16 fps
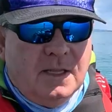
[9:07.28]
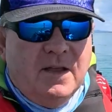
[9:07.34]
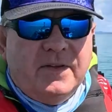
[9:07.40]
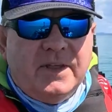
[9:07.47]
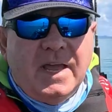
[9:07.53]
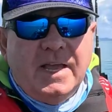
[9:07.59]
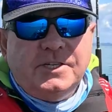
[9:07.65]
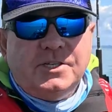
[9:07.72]

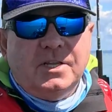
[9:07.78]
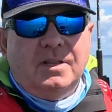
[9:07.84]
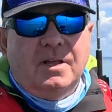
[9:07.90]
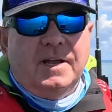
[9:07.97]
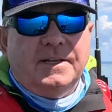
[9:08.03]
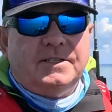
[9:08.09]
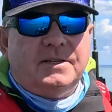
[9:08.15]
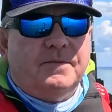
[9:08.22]
Navigation
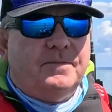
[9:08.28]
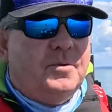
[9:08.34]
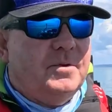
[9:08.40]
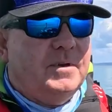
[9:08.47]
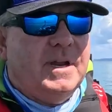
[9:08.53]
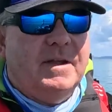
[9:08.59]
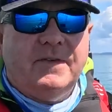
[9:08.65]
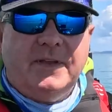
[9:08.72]
lights. I
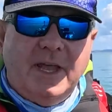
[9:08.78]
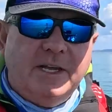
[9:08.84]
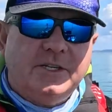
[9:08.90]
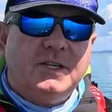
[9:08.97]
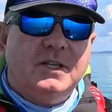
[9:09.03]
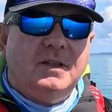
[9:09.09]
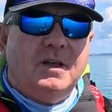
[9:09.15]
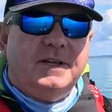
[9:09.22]
put
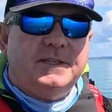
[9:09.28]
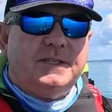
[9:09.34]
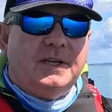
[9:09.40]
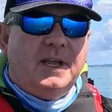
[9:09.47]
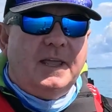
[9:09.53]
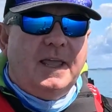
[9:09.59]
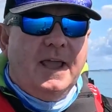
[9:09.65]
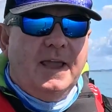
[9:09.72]
navigation lights
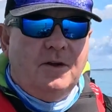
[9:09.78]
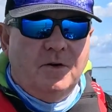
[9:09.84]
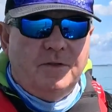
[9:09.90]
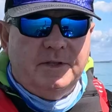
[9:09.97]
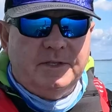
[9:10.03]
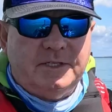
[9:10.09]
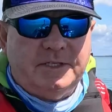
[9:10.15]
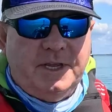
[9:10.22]
again
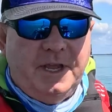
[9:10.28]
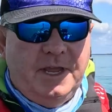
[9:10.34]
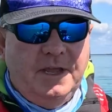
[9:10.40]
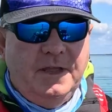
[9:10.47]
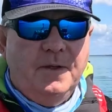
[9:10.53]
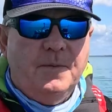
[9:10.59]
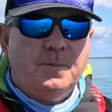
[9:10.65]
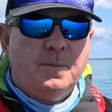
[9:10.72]
on this
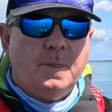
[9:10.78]
ski,